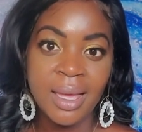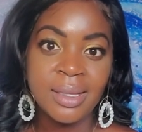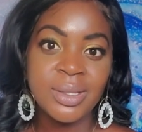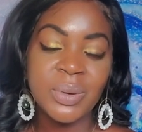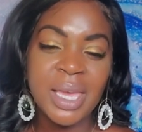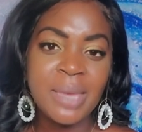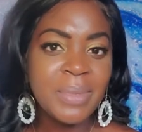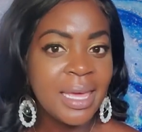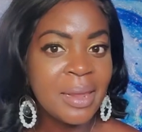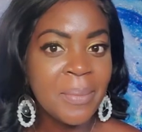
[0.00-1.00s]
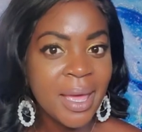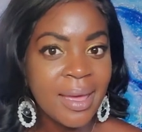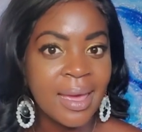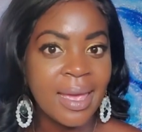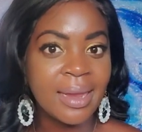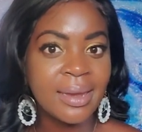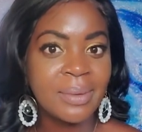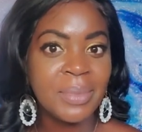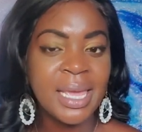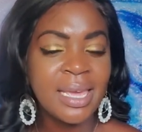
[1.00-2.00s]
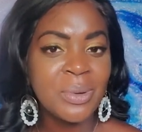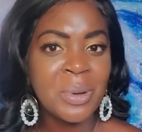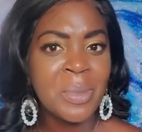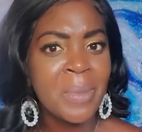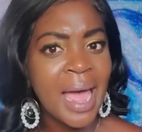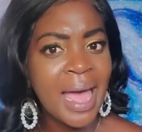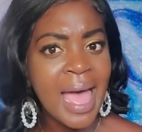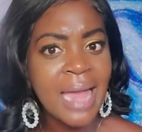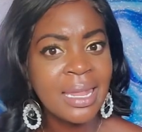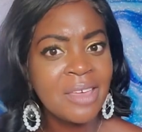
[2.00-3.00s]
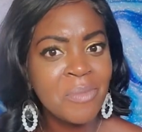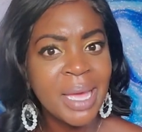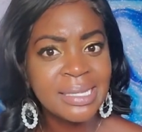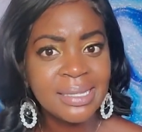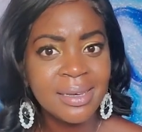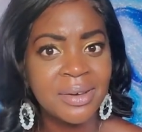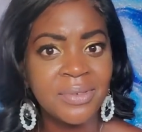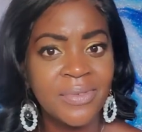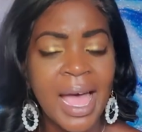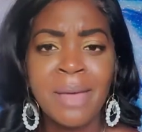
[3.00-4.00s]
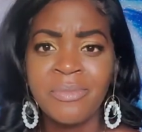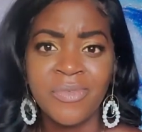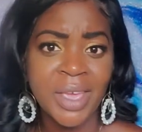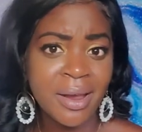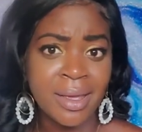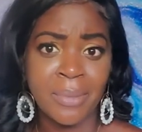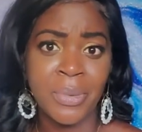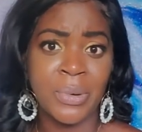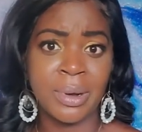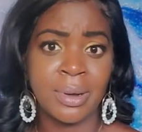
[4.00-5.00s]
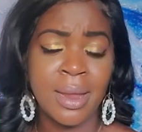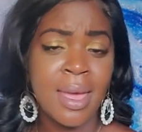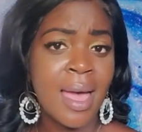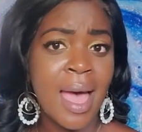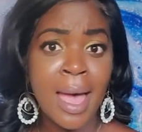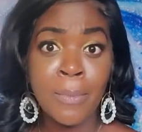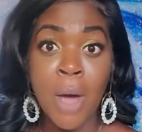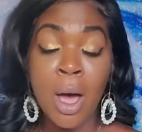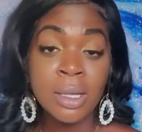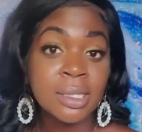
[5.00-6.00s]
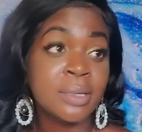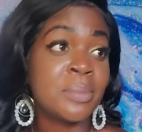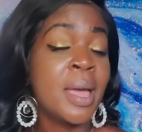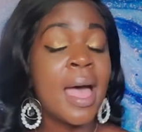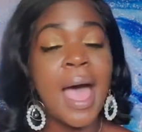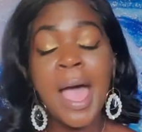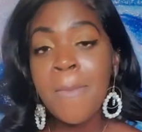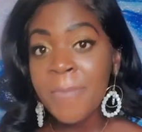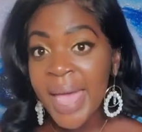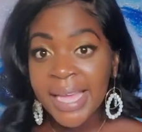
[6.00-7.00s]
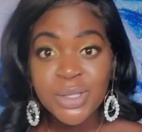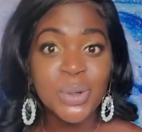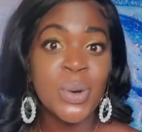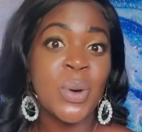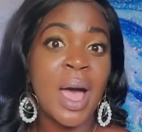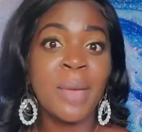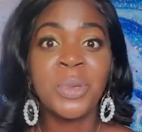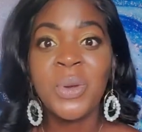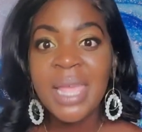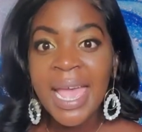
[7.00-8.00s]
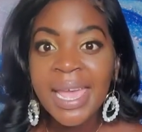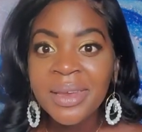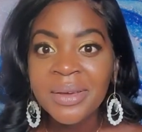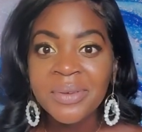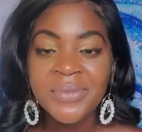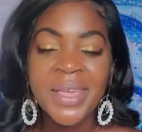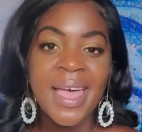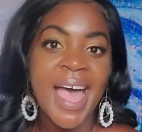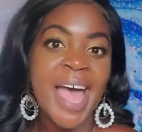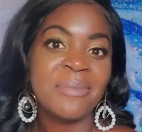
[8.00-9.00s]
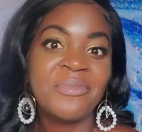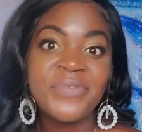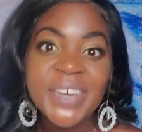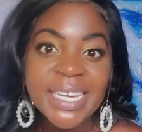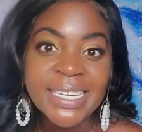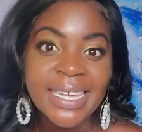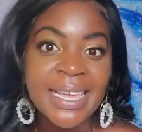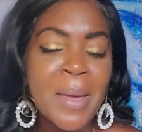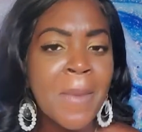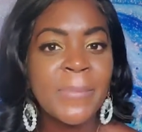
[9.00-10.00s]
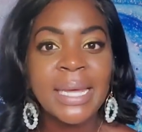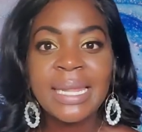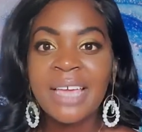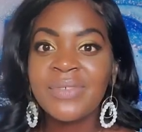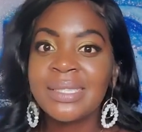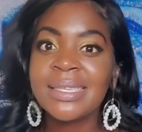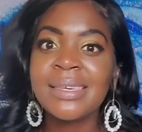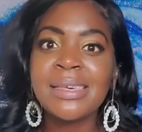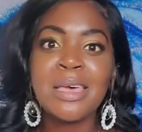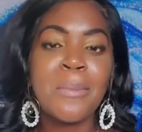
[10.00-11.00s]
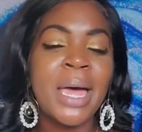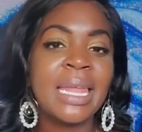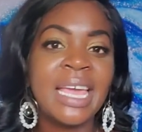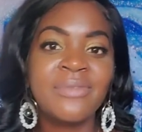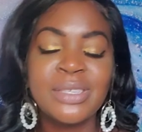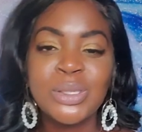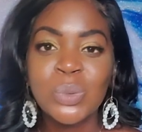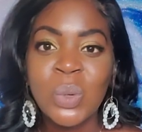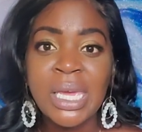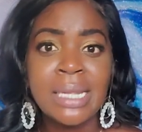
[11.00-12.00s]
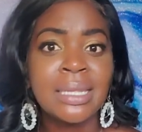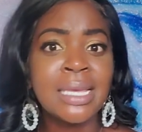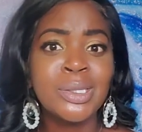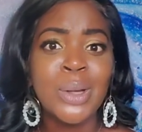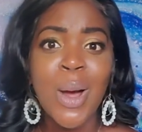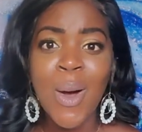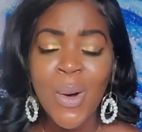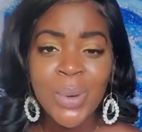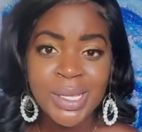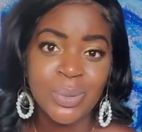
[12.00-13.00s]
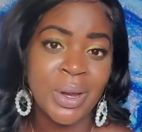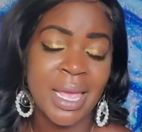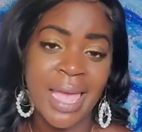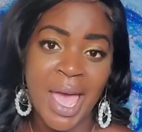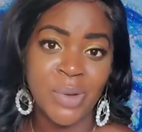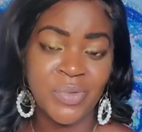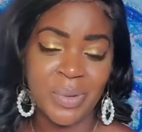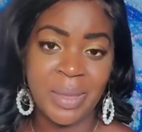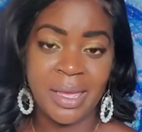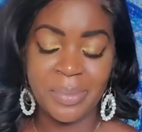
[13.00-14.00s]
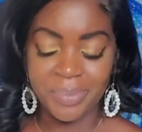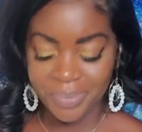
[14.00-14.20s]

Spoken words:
So keep that in mind. Begin to remember, I love myself. I'm very important. I'm awesome. I'm magical. I'm creative. I'm funny. My life is good. My life is sweet. Things are always working out for me.